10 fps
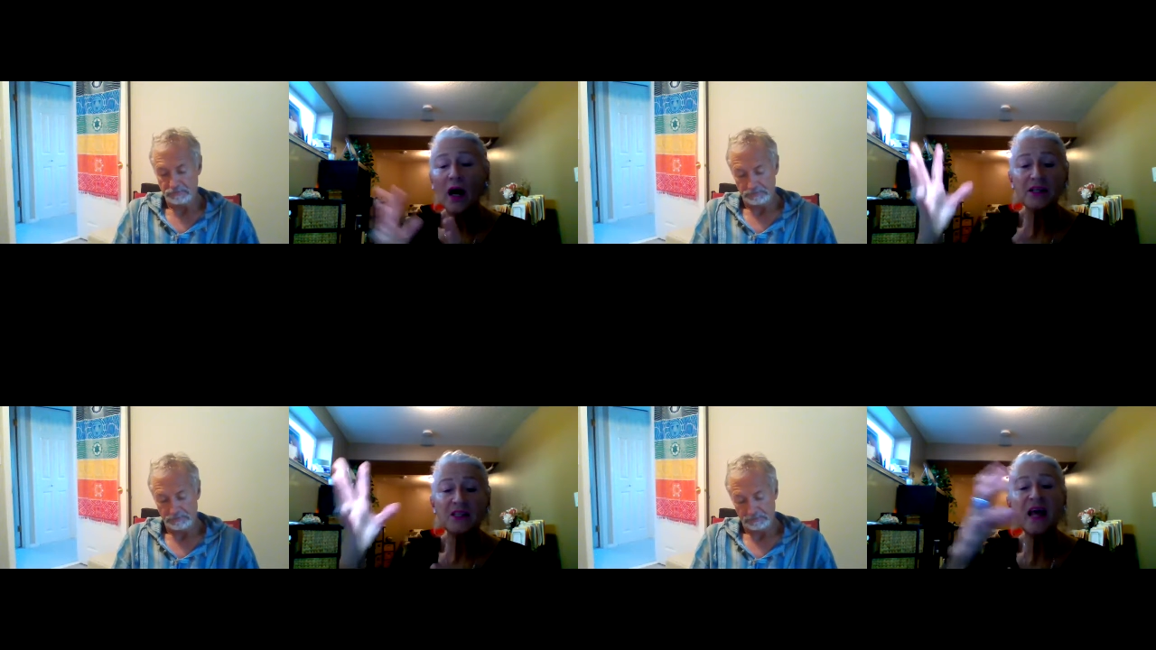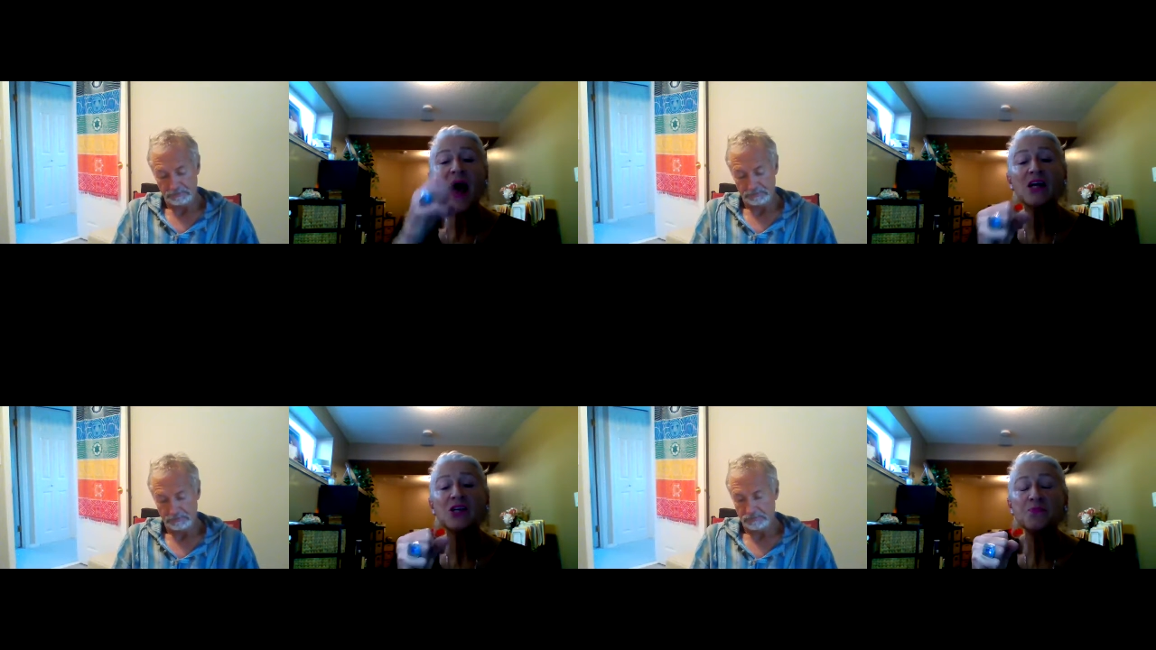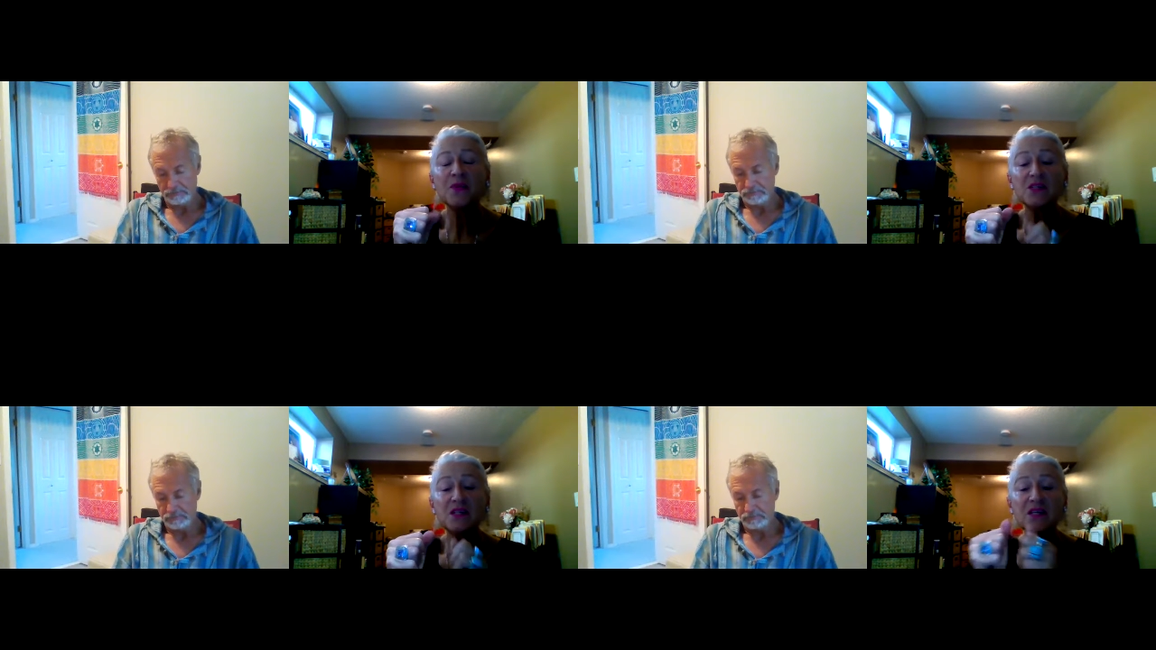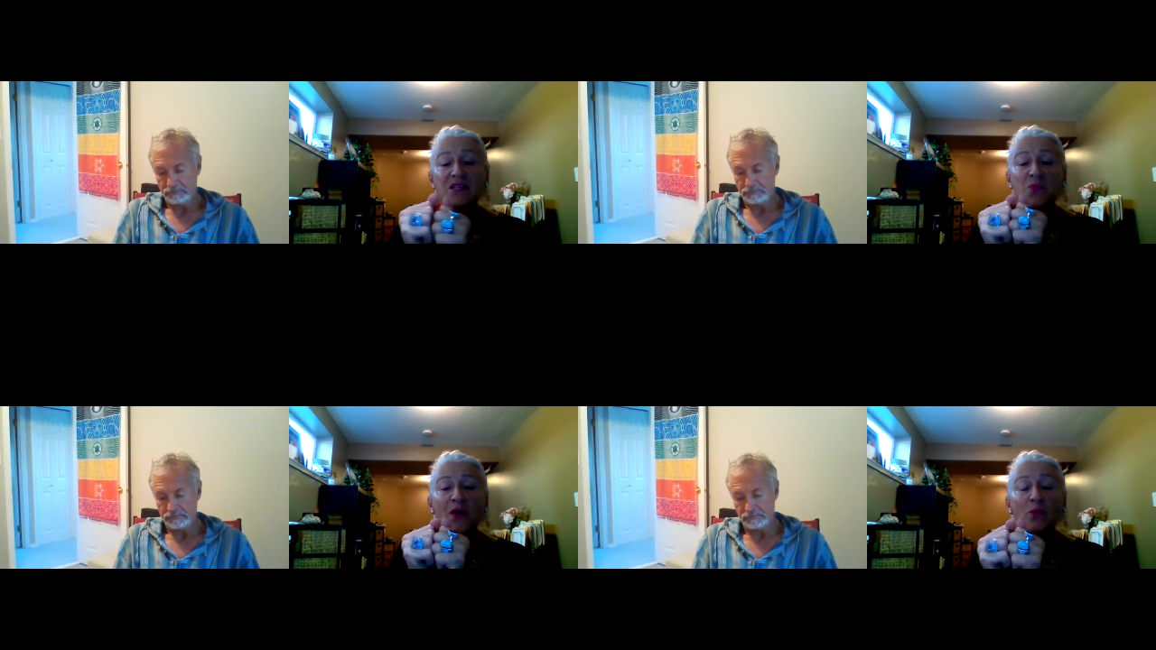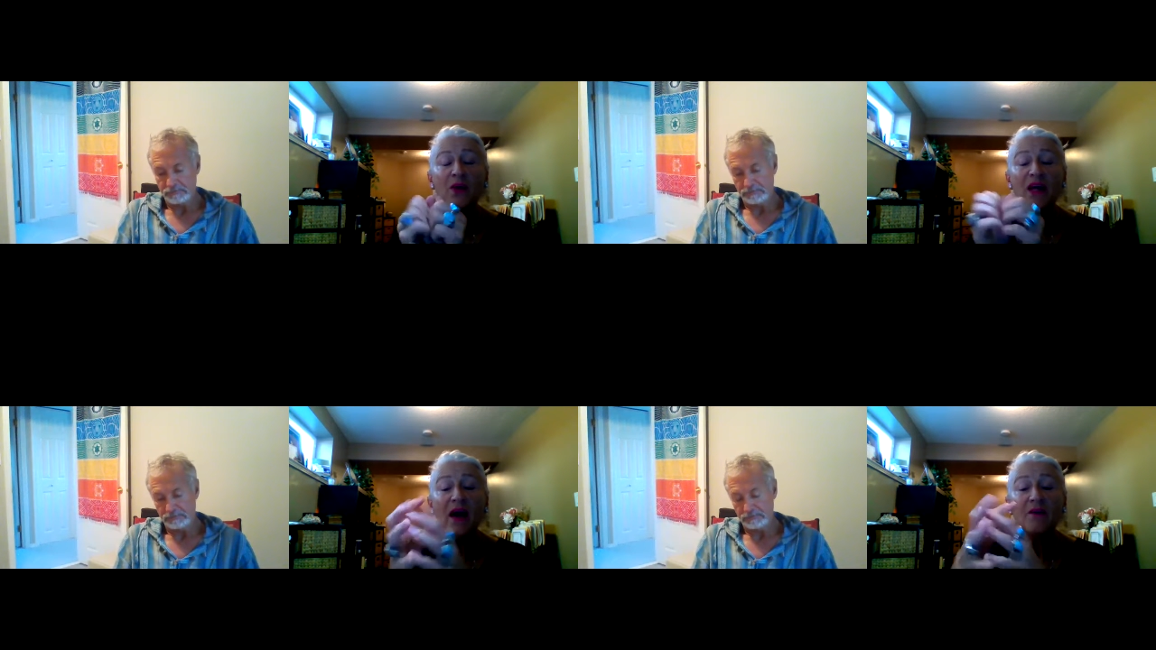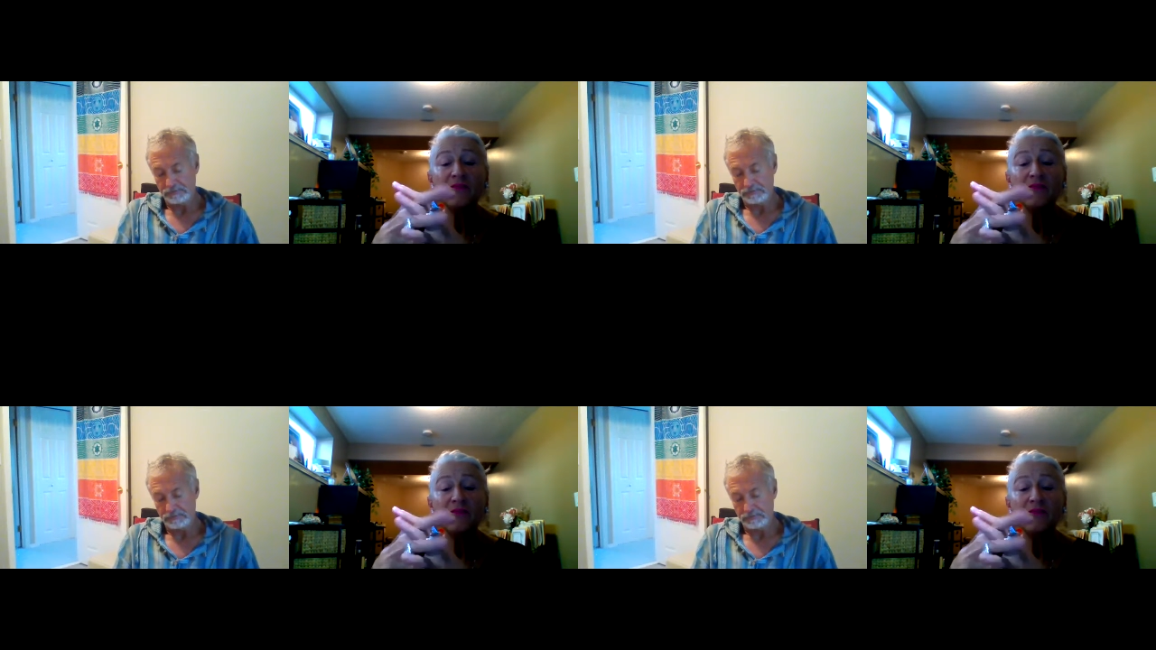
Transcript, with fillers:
Speaker 1: Attachment is when we